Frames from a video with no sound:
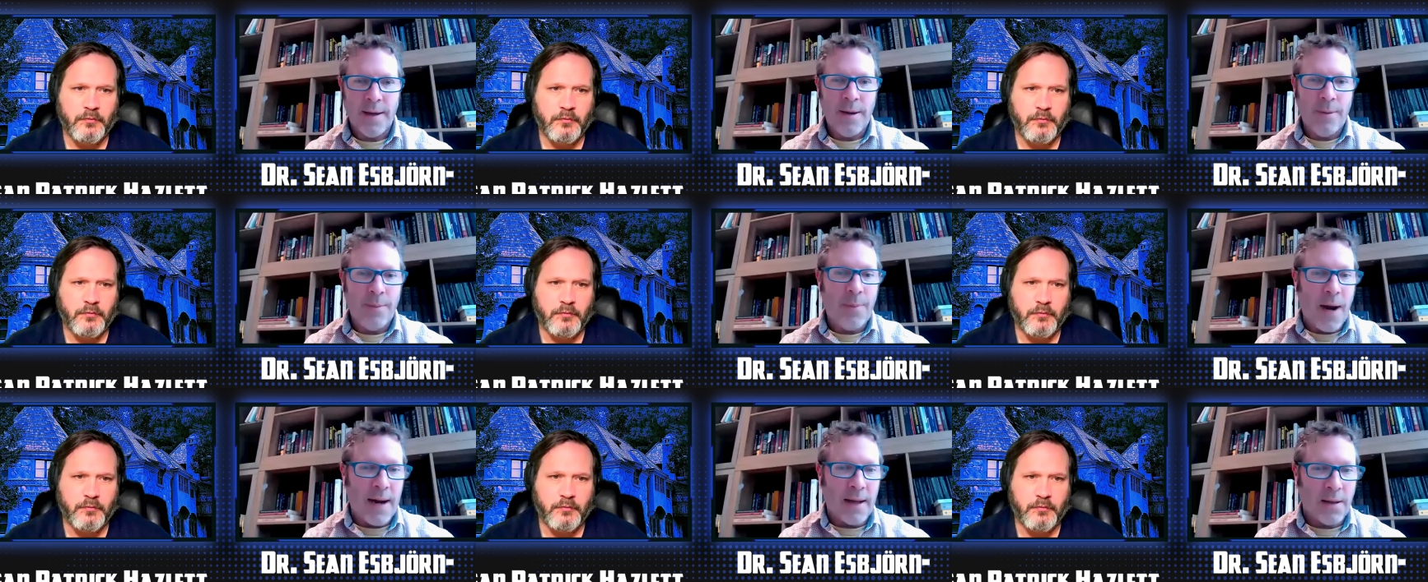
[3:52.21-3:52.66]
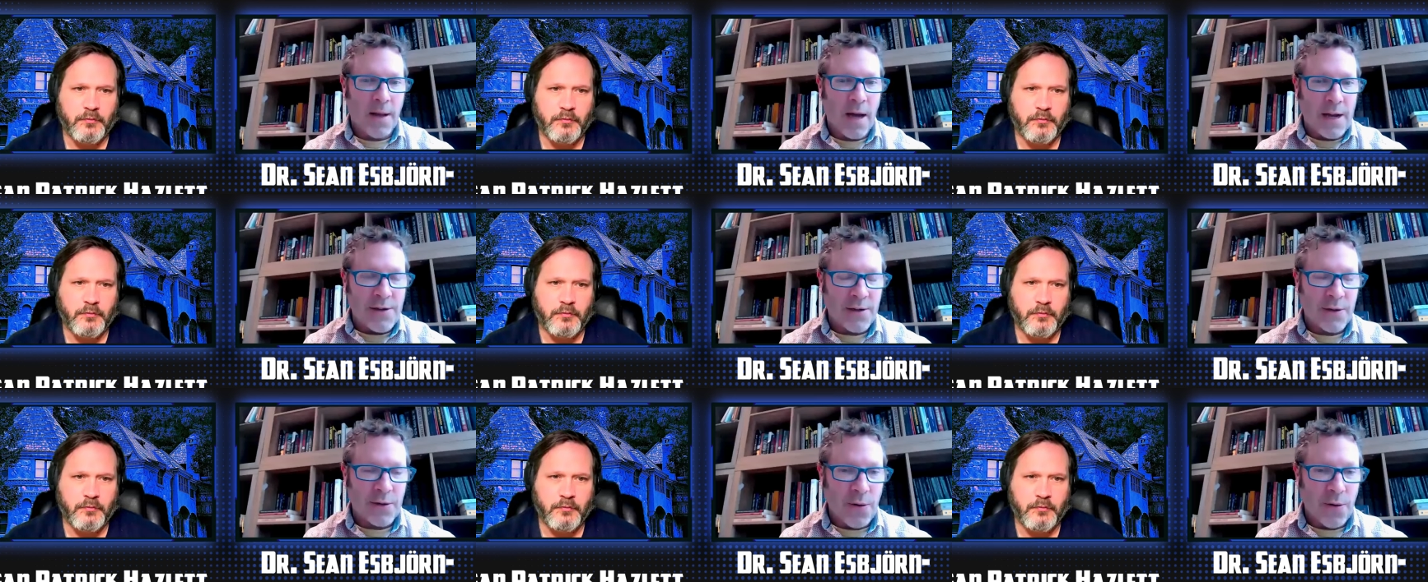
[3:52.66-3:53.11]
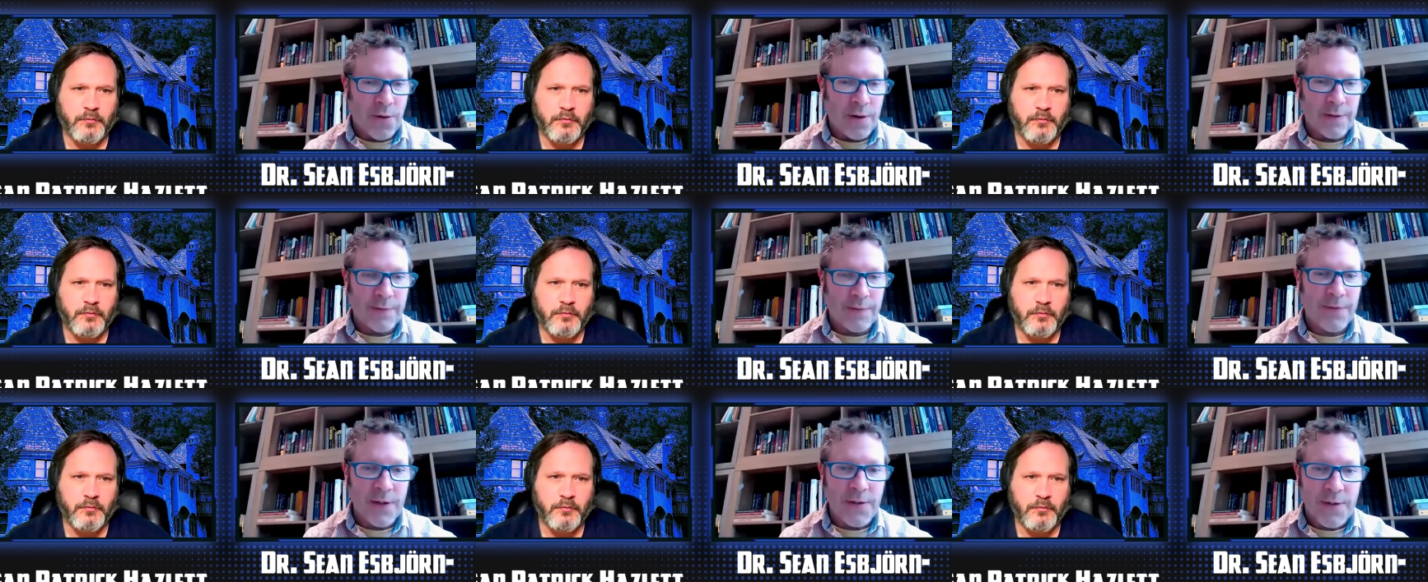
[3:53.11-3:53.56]
Speaker 1: biological
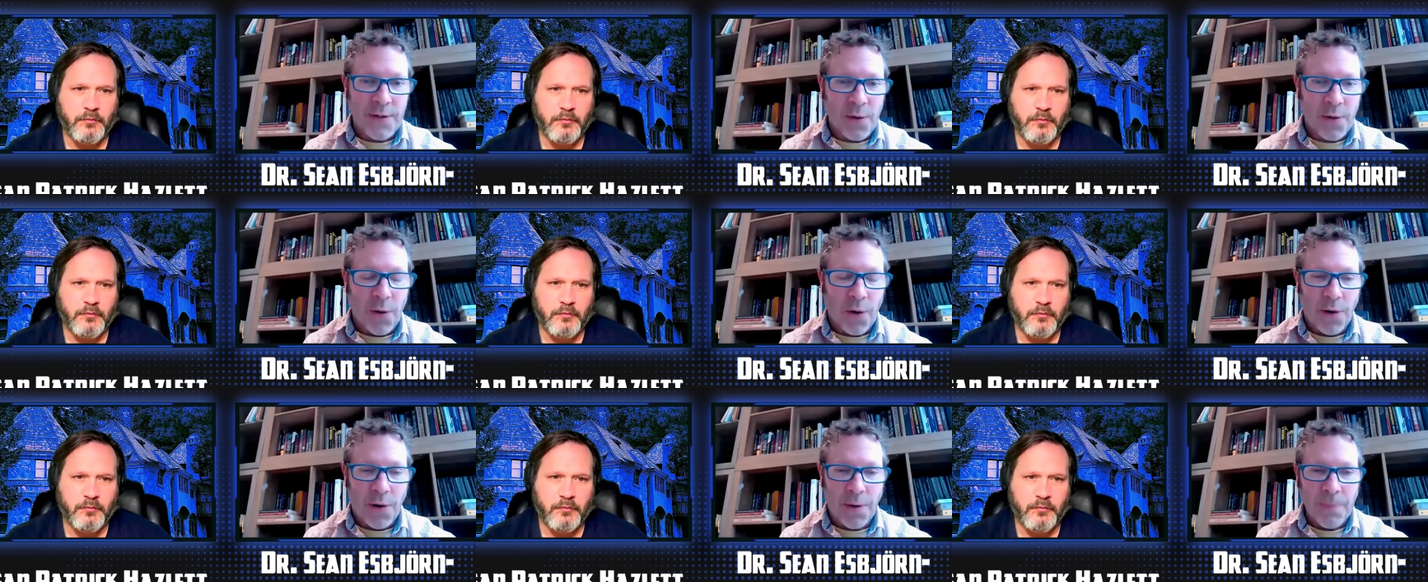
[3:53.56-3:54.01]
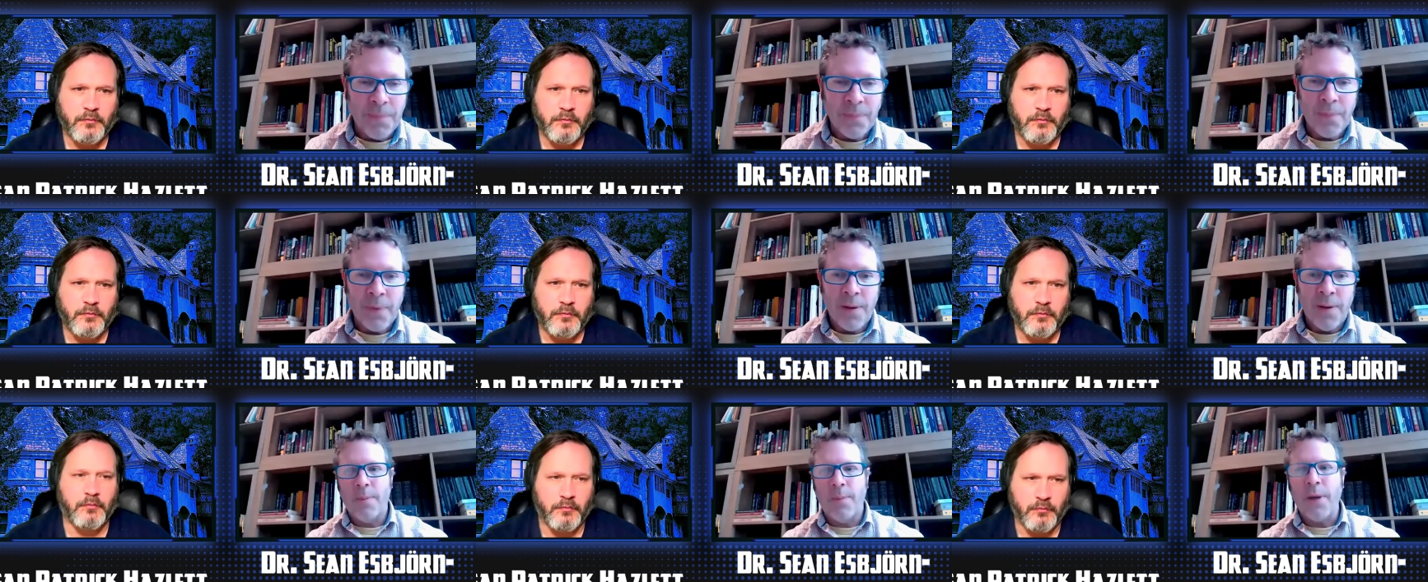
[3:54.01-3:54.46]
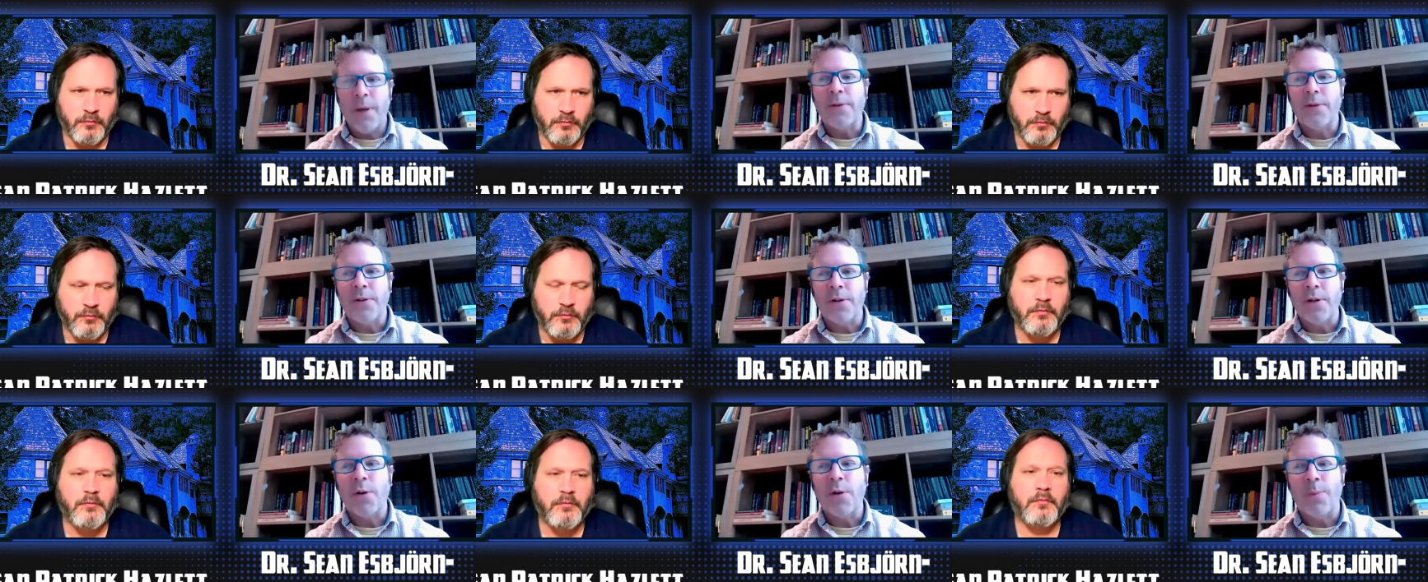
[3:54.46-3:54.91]
and physical. But
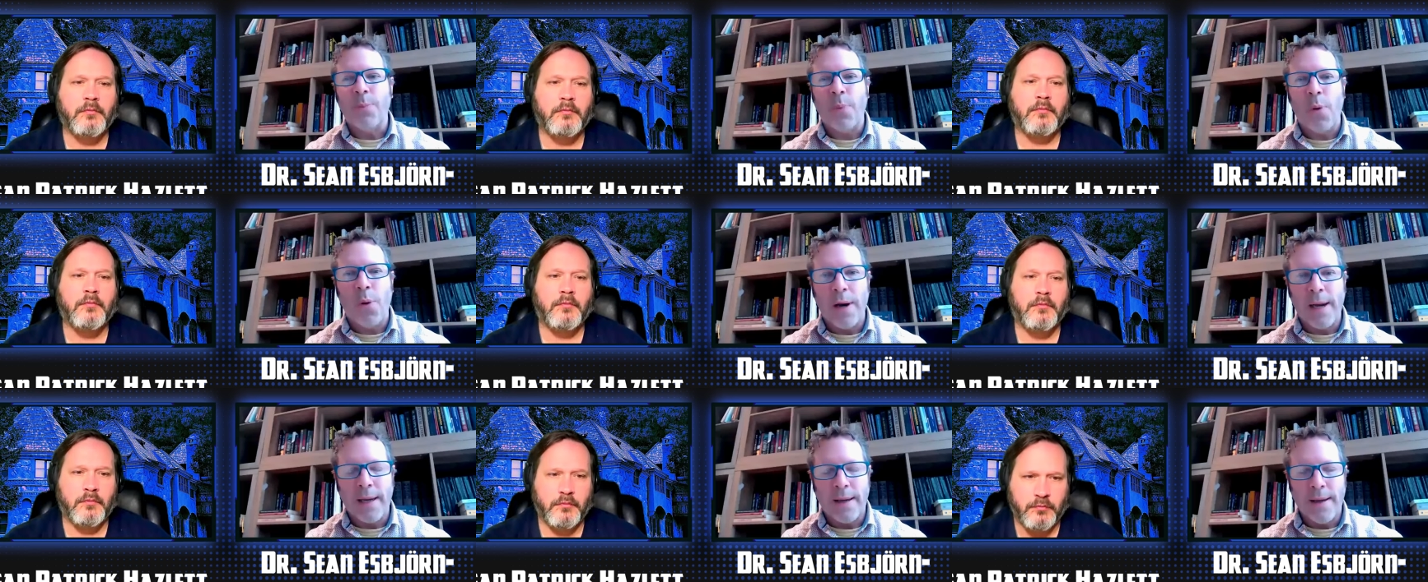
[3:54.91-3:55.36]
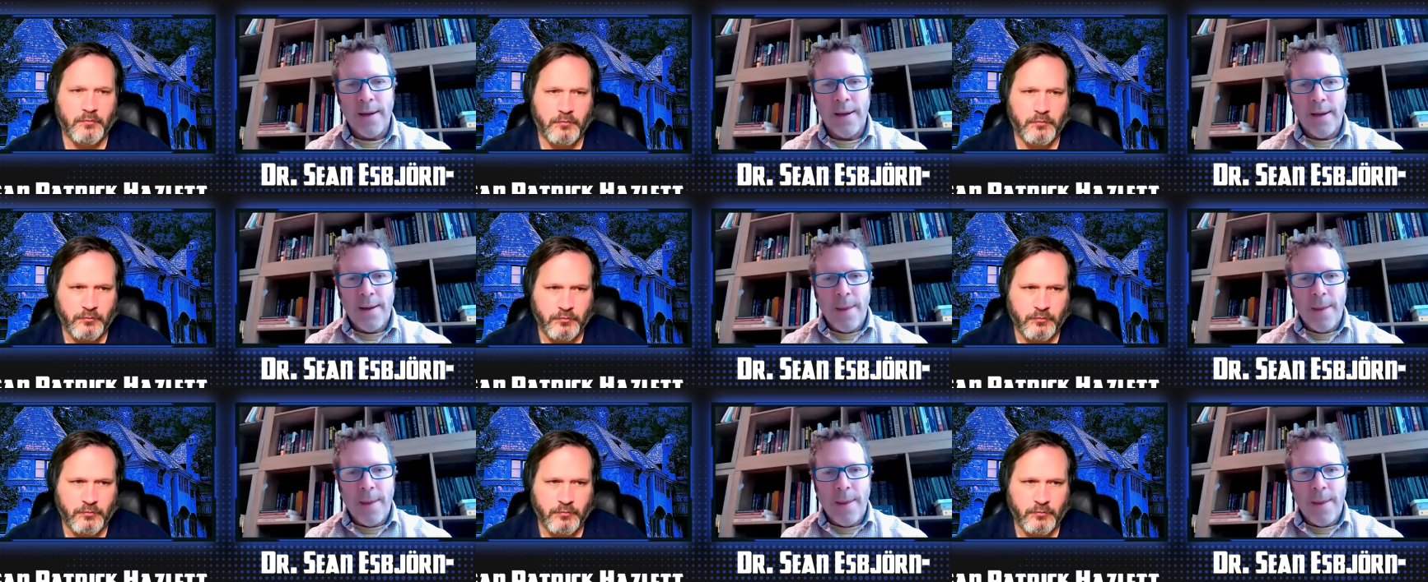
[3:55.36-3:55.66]
to your point,